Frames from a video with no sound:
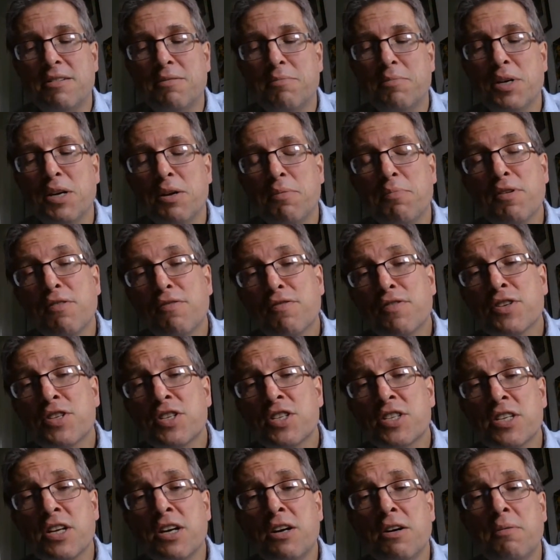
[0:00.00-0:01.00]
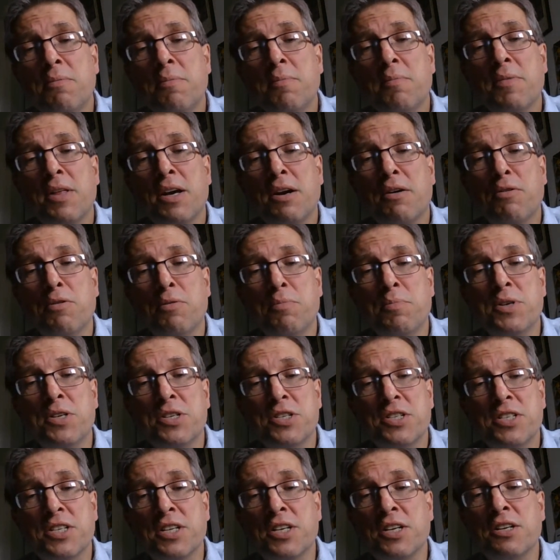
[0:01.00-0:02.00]
Maybe for some that will be
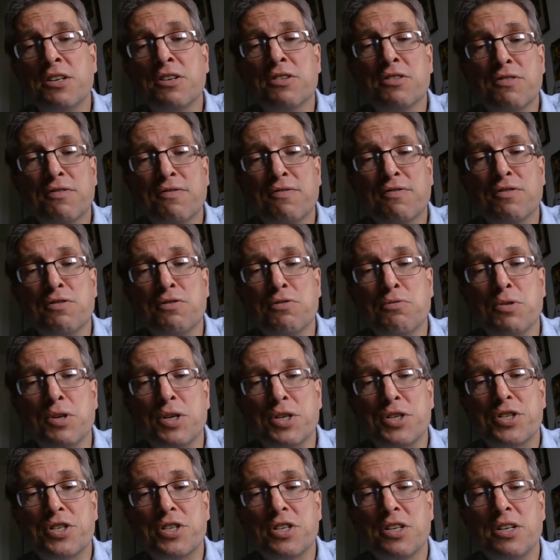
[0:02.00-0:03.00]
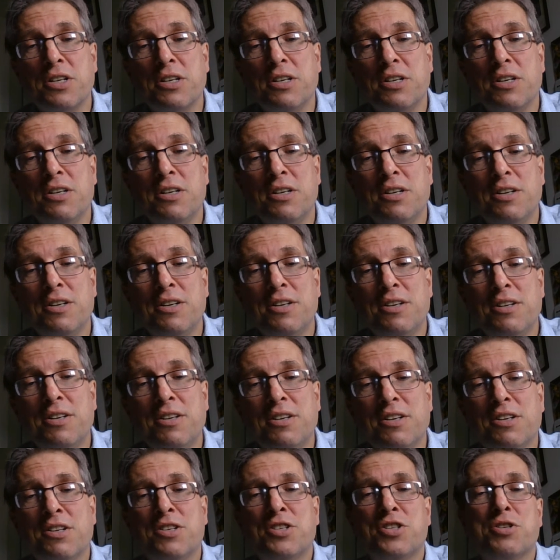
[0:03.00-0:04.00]
seen as foolish,
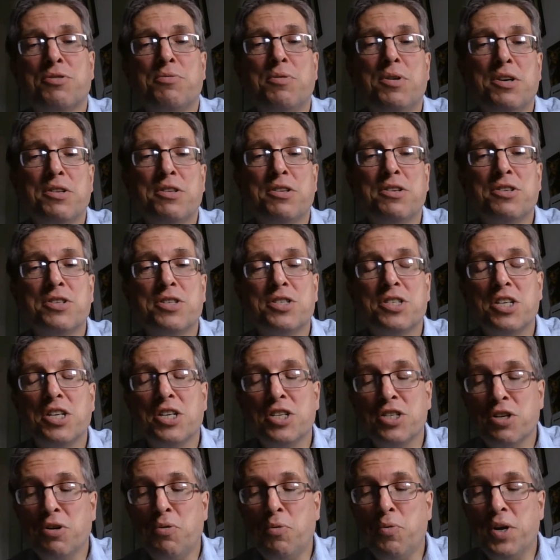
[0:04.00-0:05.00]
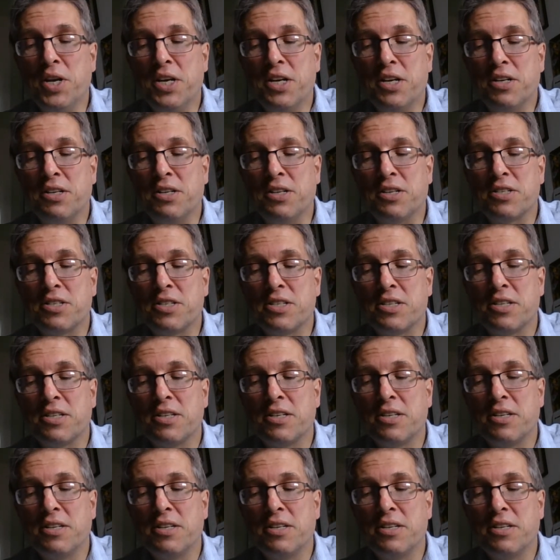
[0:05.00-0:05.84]
and to others as a weakness.